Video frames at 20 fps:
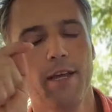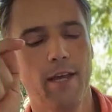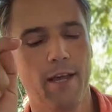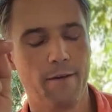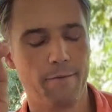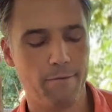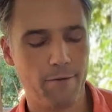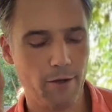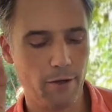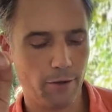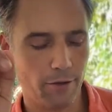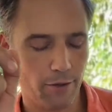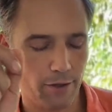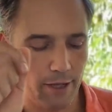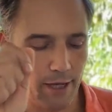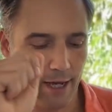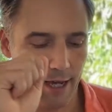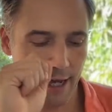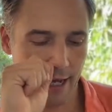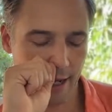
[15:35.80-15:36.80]
If you
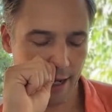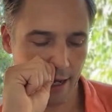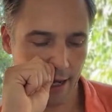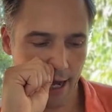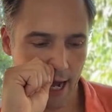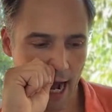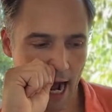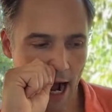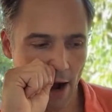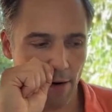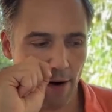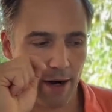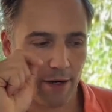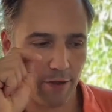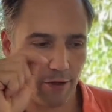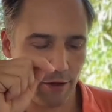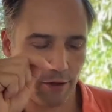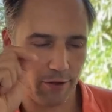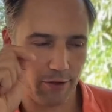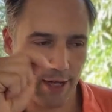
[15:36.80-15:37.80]
see how our
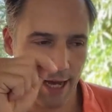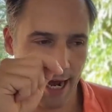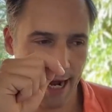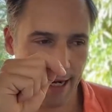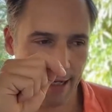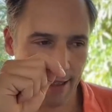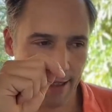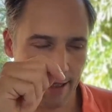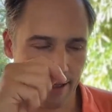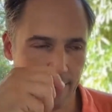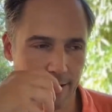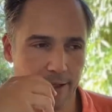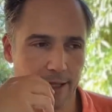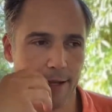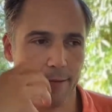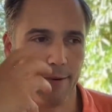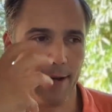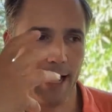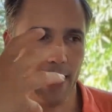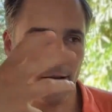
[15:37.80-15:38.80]
societies
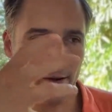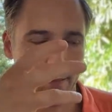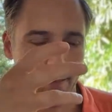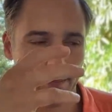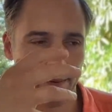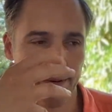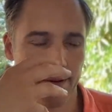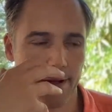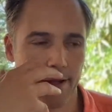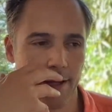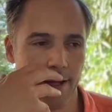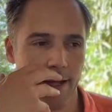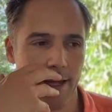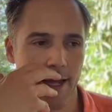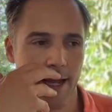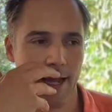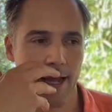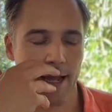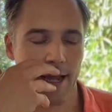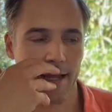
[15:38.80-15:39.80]
develop
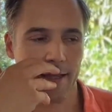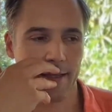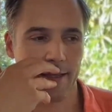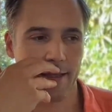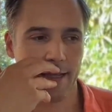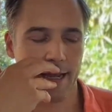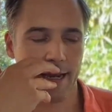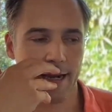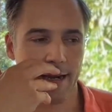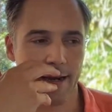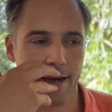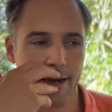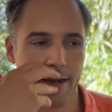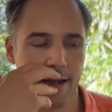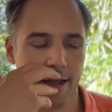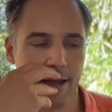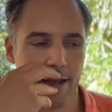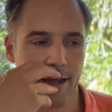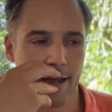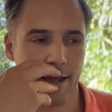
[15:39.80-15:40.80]
their
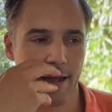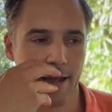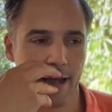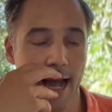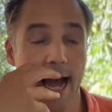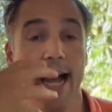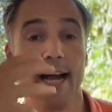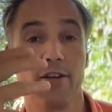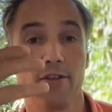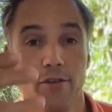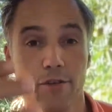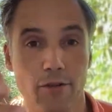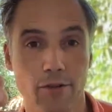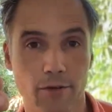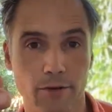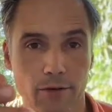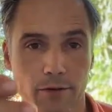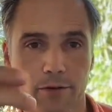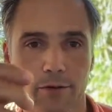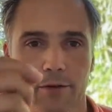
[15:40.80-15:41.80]

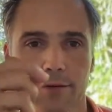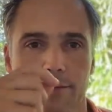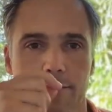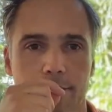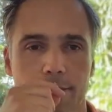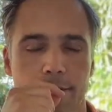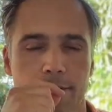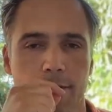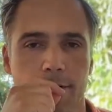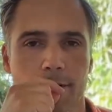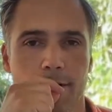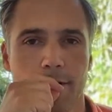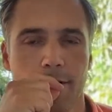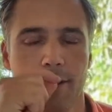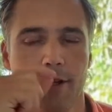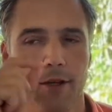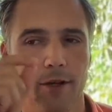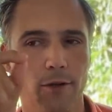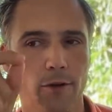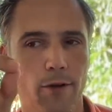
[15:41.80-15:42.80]
actions,
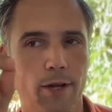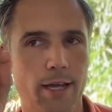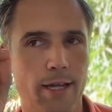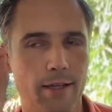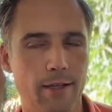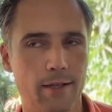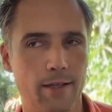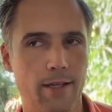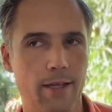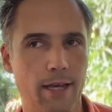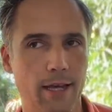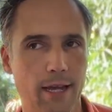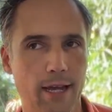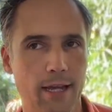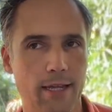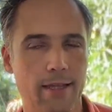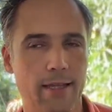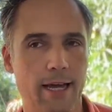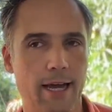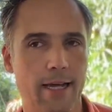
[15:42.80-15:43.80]
you can
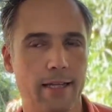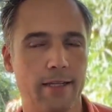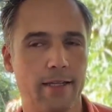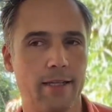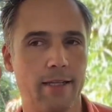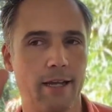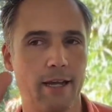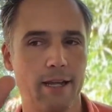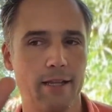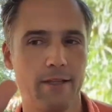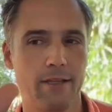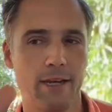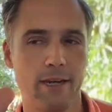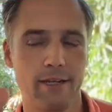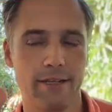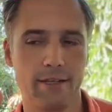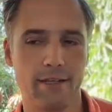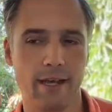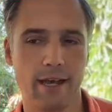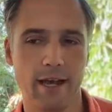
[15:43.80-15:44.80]
see that
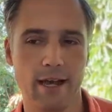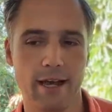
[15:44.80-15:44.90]
there's